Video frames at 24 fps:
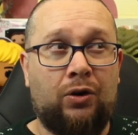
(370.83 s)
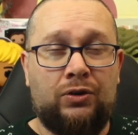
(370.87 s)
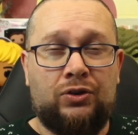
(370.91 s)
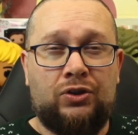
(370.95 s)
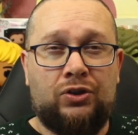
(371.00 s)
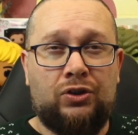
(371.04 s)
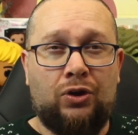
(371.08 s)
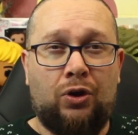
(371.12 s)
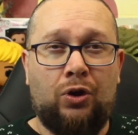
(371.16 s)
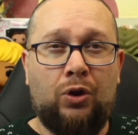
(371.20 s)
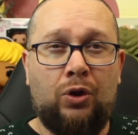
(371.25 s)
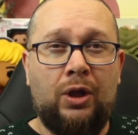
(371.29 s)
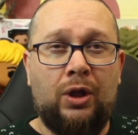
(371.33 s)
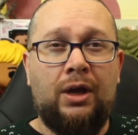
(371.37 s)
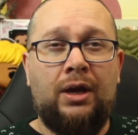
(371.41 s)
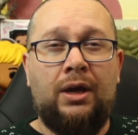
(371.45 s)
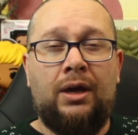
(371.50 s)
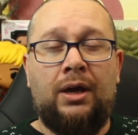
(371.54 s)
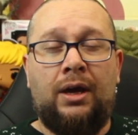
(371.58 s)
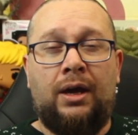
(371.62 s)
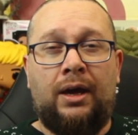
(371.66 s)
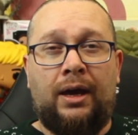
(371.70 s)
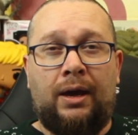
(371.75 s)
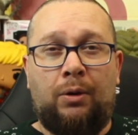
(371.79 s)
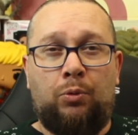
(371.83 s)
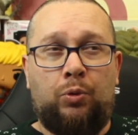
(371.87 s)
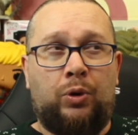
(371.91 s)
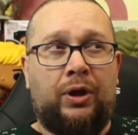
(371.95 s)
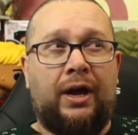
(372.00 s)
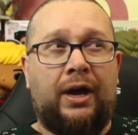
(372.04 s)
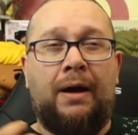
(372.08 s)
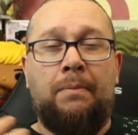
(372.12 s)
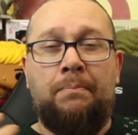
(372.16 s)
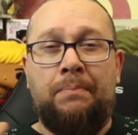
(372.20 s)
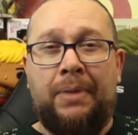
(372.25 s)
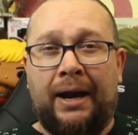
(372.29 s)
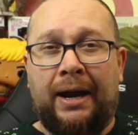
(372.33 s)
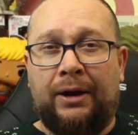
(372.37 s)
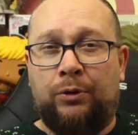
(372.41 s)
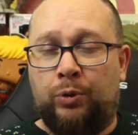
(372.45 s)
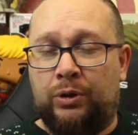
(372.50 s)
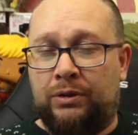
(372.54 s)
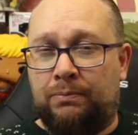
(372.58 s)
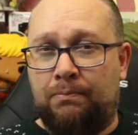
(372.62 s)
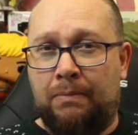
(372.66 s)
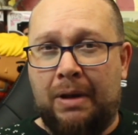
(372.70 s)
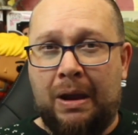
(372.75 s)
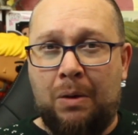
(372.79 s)
soul will come back
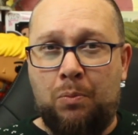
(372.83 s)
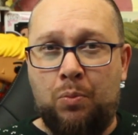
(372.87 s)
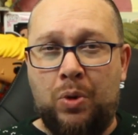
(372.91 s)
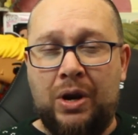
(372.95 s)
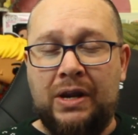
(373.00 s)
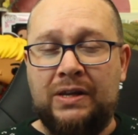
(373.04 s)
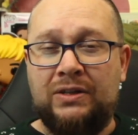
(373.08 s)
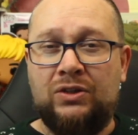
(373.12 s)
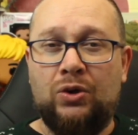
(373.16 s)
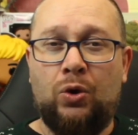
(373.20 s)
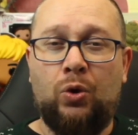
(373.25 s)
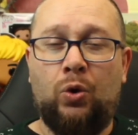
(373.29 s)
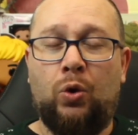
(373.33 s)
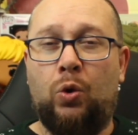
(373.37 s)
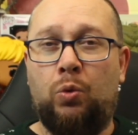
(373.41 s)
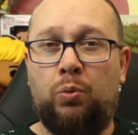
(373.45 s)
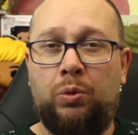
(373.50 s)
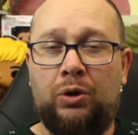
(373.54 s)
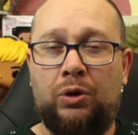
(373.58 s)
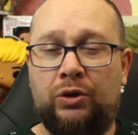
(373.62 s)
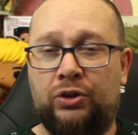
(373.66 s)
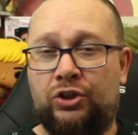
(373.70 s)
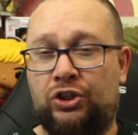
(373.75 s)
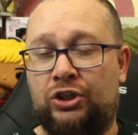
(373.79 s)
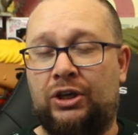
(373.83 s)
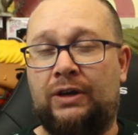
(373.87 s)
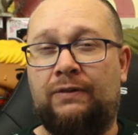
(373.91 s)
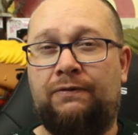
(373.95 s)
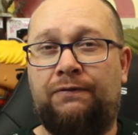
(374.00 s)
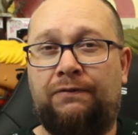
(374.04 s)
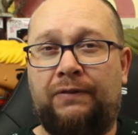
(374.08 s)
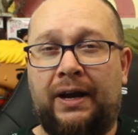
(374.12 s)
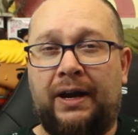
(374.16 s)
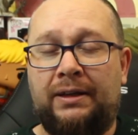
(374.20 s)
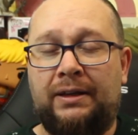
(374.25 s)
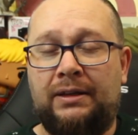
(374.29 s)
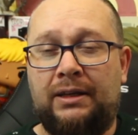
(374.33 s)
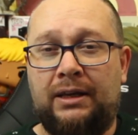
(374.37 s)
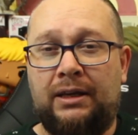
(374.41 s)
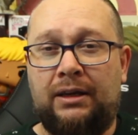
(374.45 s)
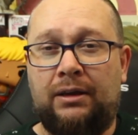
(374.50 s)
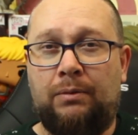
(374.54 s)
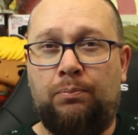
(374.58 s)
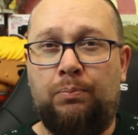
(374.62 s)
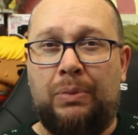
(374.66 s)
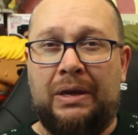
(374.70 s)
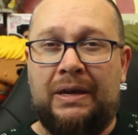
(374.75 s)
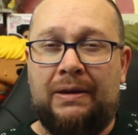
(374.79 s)
with memories, or will she finally
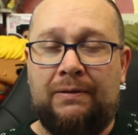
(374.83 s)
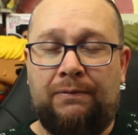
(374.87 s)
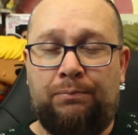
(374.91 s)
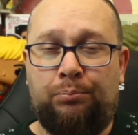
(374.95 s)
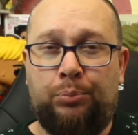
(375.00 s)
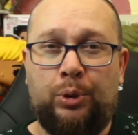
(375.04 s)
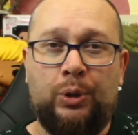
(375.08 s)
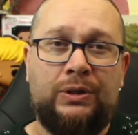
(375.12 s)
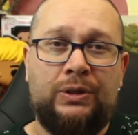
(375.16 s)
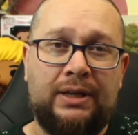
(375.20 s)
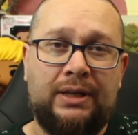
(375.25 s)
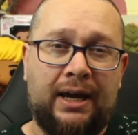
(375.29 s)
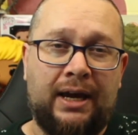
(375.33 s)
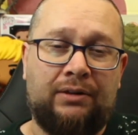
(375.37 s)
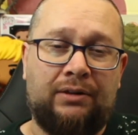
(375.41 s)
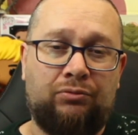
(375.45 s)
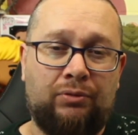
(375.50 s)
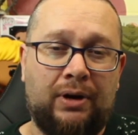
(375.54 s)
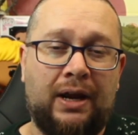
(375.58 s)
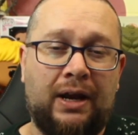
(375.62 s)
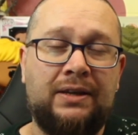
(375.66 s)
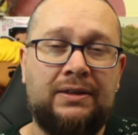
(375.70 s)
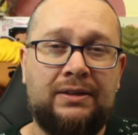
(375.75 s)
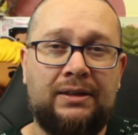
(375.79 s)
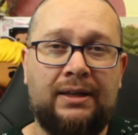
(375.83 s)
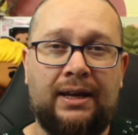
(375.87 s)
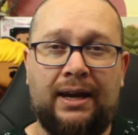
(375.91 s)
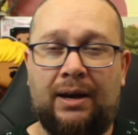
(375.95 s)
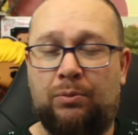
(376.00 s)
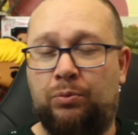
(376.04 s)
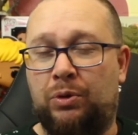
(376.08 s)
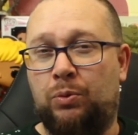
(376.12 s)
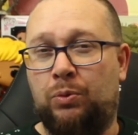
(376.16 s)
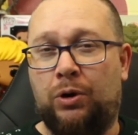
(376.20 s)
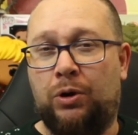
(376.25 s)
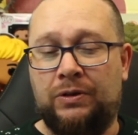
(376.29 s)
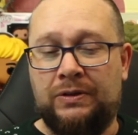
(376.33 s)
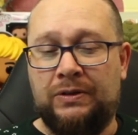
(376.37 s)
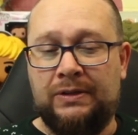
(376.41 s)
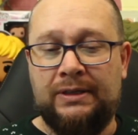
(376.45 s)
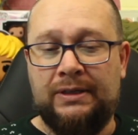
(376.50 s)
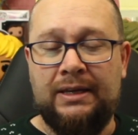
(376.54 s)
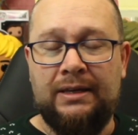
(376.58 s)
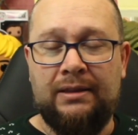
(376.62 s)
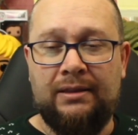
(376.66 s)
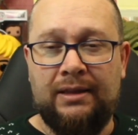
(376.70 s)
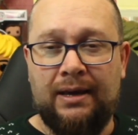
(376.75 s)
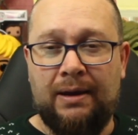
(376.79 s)
be put at rest and we won't
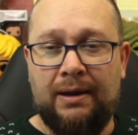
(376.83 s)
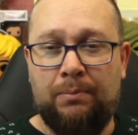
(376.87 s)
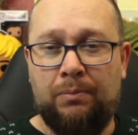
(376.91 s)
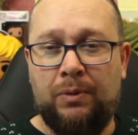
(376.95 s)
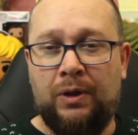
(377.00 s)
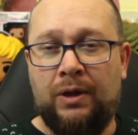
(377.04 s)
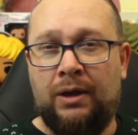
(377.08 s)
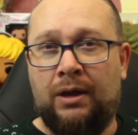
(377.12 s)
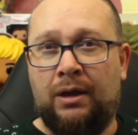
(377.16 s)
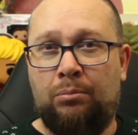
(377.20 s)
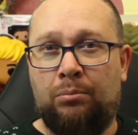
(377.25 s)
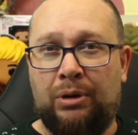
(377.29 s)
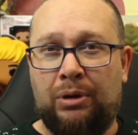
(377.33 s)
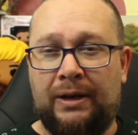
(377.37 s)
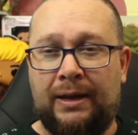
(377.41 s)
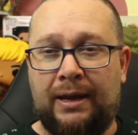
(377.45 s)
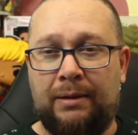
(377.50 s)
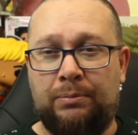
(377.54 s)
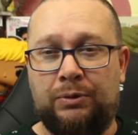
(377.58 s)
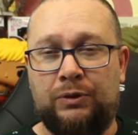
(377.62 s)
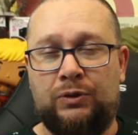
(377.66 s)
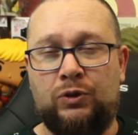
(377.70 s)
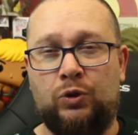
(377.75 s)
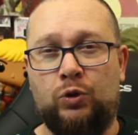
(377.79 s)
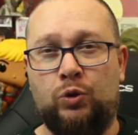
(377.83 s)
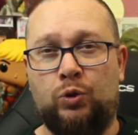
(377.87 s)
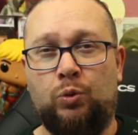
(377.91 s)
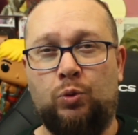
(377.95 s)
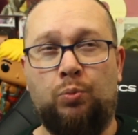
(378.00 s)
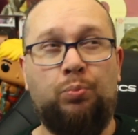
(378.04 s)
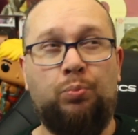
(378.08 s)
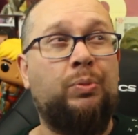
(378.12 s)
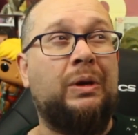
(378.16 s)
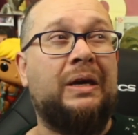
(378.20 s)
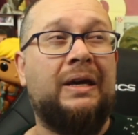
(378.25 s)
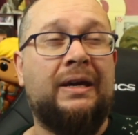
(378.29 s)
see them being able to be